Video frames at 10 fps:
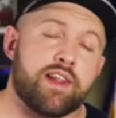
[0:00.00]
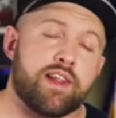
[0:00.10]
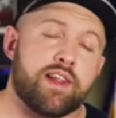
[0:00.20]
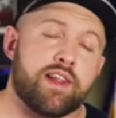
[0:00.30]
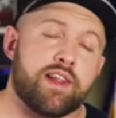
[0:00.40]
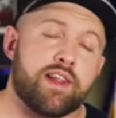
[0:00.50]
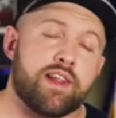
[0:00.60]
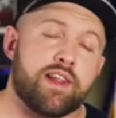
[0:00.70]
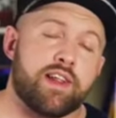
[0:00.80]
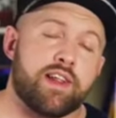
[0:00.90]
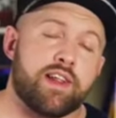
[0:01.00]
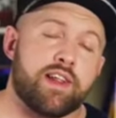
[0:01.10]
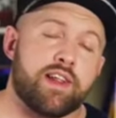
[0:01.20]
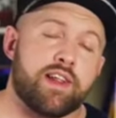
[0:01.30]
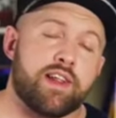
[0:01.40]

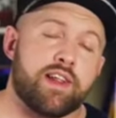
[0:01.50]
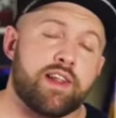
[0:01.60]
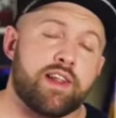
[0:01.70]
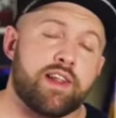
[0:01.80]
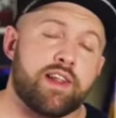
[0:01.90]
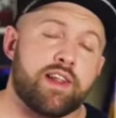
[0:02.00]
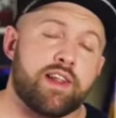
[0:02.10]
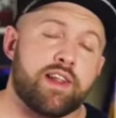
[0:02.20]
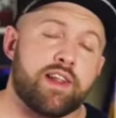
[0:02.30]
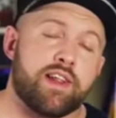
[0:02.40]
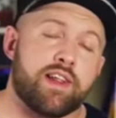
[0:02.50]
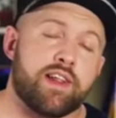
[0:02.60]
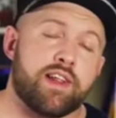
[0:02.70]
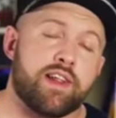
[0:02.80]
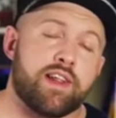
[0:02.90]

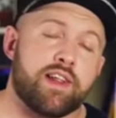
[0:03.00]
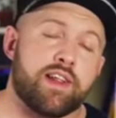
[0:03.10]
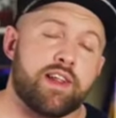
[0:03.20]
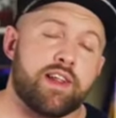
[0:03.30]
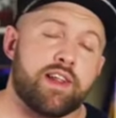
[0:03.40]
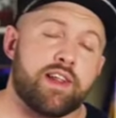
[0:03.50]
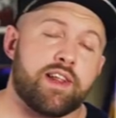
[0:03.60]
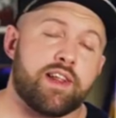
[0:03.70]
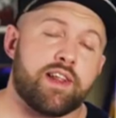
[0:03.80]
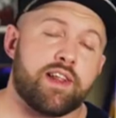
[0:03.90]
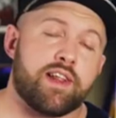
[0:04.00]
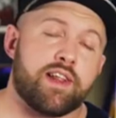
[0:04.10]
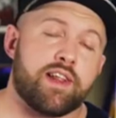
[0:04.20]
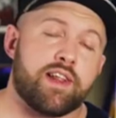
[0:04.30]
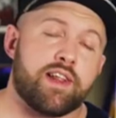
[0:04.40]

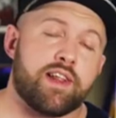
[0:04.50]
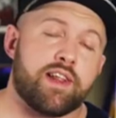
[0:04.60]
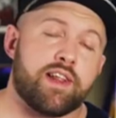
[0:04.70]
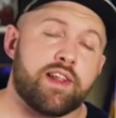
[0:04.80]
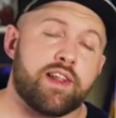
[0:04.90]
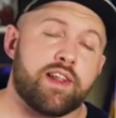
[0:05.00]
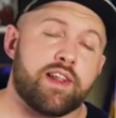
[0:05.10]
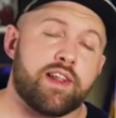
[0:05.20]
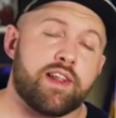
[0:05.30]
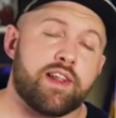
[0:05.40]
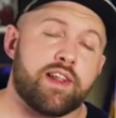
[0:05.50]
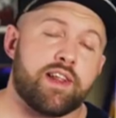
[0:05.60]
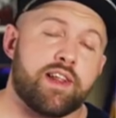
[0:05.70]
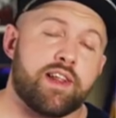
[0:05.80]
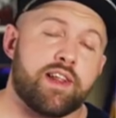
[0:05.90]

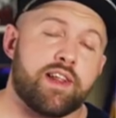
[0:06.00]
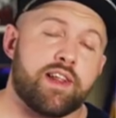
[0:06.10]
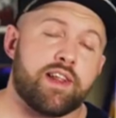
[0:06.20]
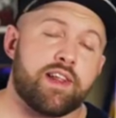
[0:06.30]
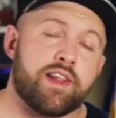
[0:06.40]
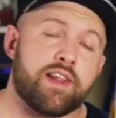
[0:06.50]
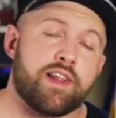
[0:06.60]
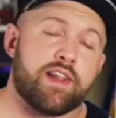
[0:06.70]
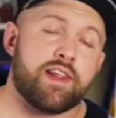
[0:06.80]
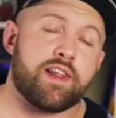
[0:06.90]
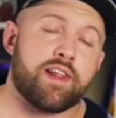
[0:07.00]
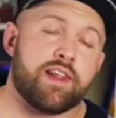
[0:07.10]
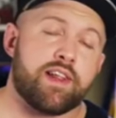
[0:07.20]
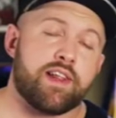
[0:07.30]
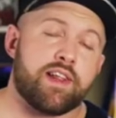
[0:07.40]

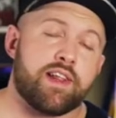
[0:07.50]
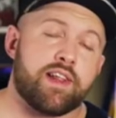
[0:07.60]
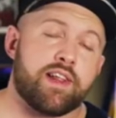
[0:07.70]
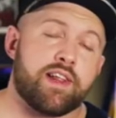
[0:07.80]
(silent)